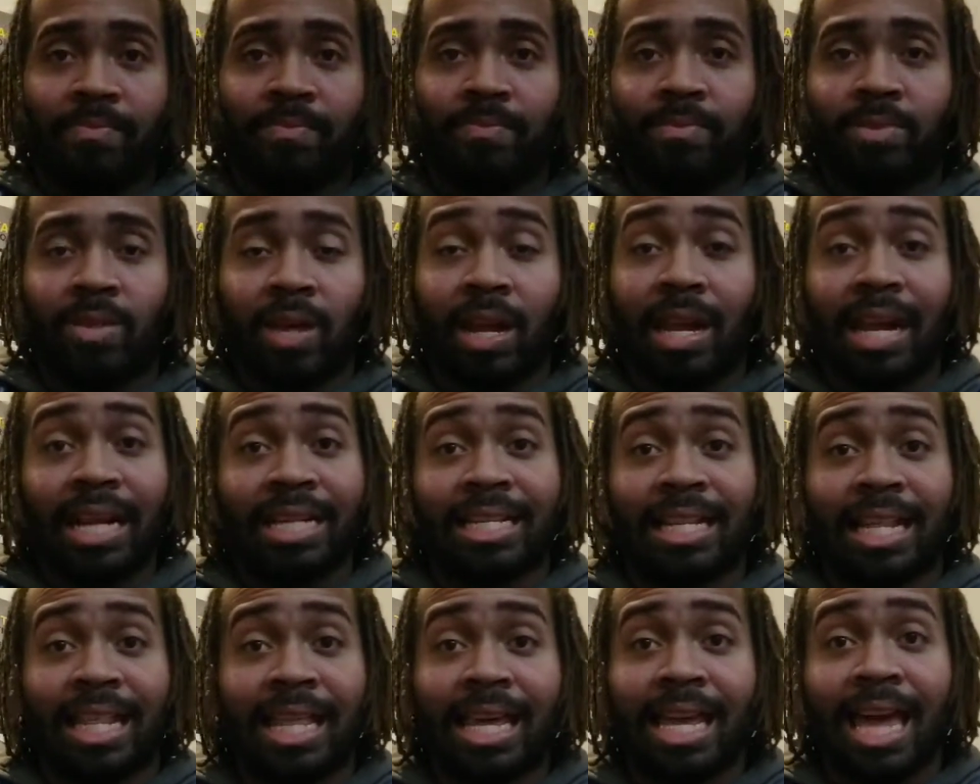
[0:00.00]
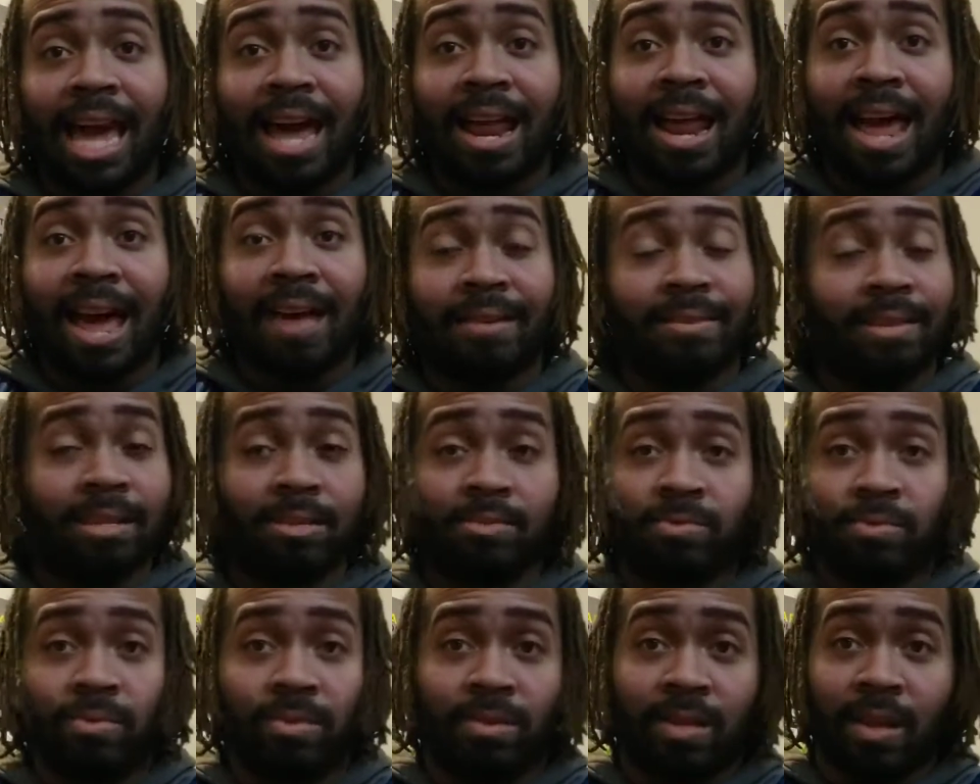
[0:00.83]
So like I said, they kind of
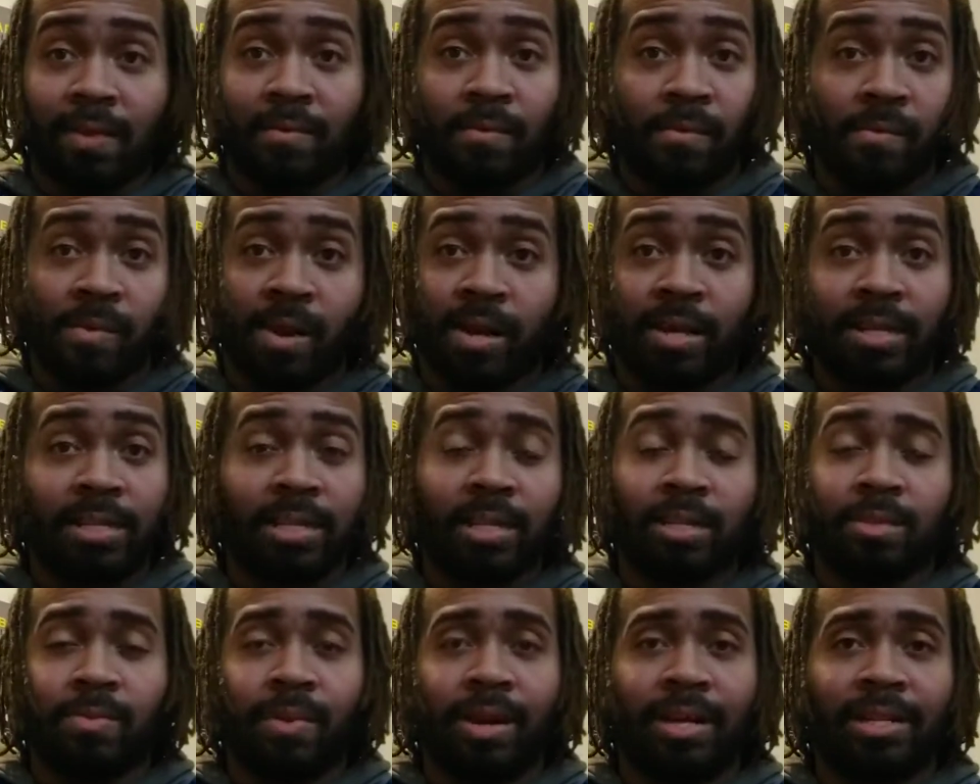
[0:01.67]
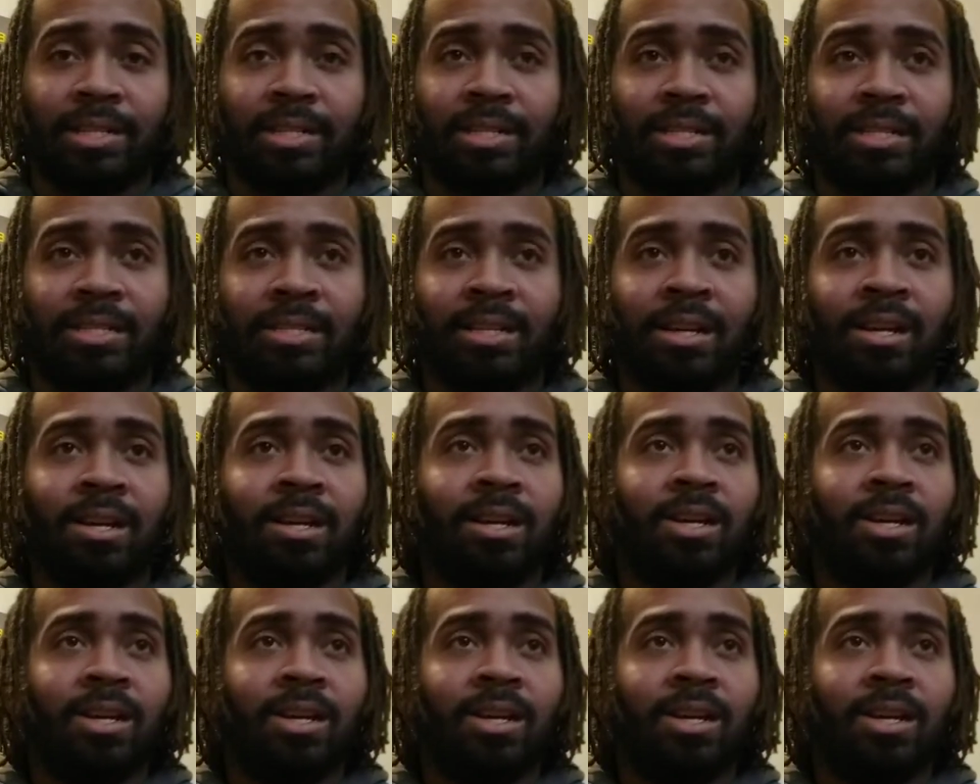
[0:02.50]
these different running situations.